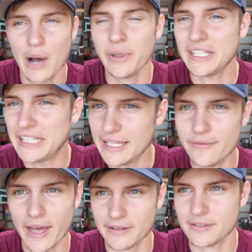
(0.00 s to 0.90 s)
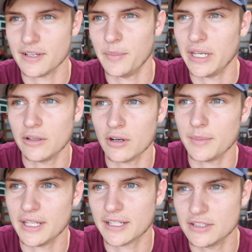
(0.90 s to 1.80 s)
I want to give that to somebody, you know what I
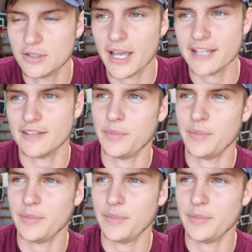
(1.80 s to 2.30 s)
mean? Because you guys